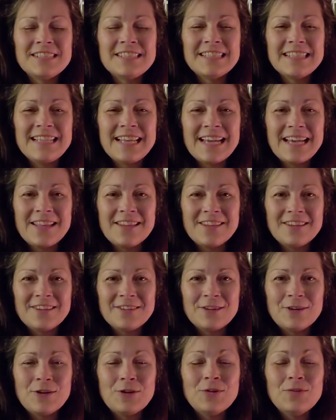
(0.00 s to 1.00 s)

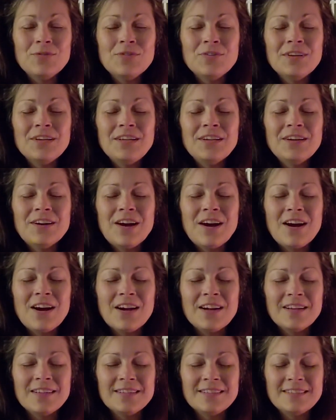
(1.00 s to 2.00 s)
together over your
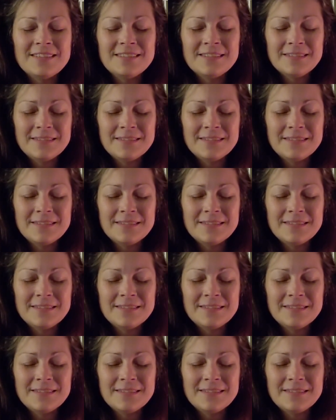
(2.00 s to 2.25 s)
heart.